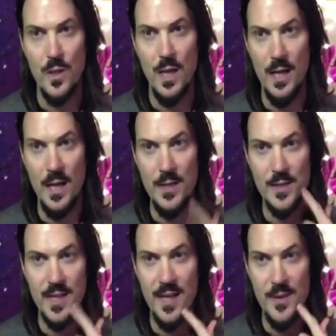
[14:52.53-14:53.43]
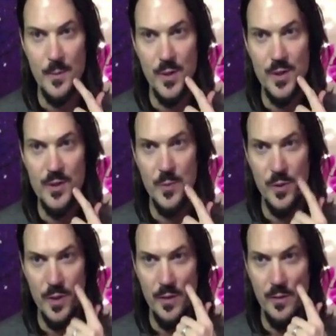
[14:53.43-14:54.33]
And I just had the bridge
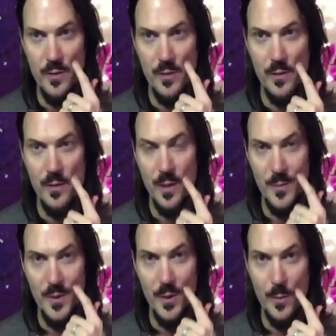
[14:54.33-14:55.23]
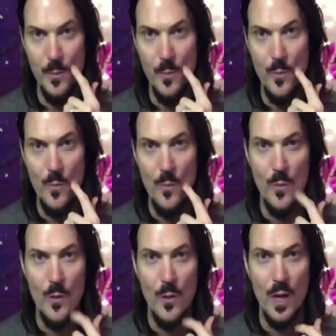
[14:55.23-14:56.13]
put in up here,
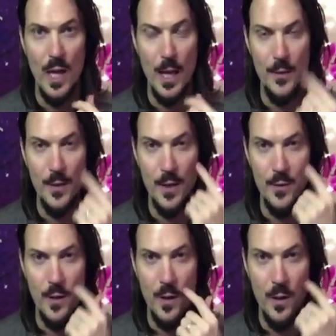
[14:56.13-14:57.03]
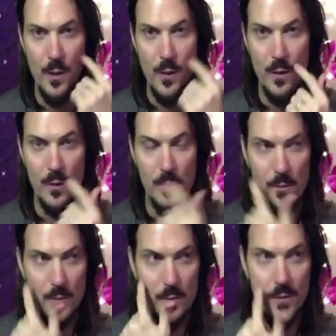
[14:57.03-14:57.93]
and then the uh,
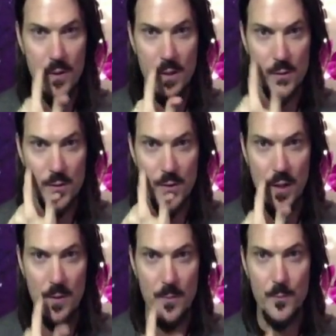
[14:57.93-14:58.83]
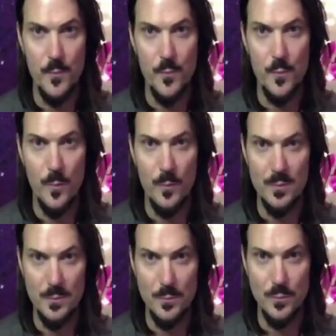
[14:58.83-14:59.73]
things that
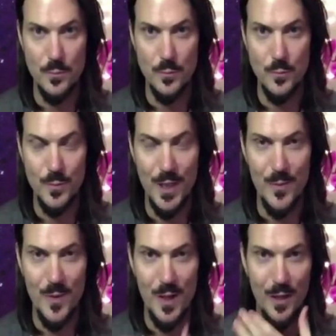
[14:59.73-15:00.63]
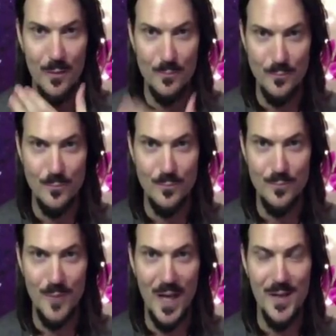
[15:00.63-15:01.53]
make my
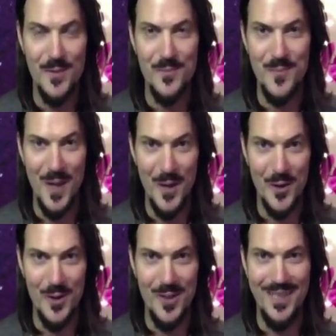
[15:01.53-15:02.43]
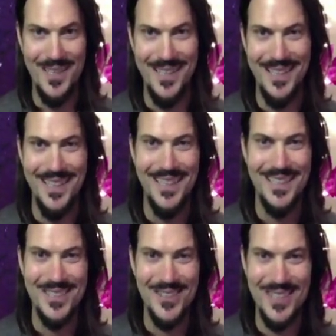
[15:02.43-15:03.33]
bite better,
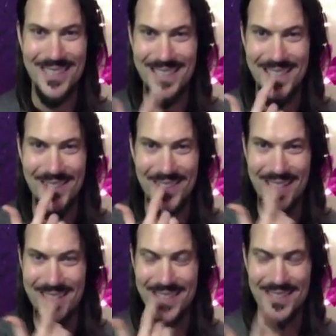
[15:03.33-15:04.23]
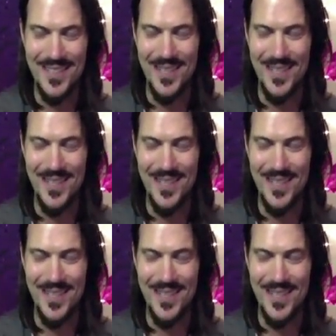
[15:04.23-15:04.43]
so these teeth are not touching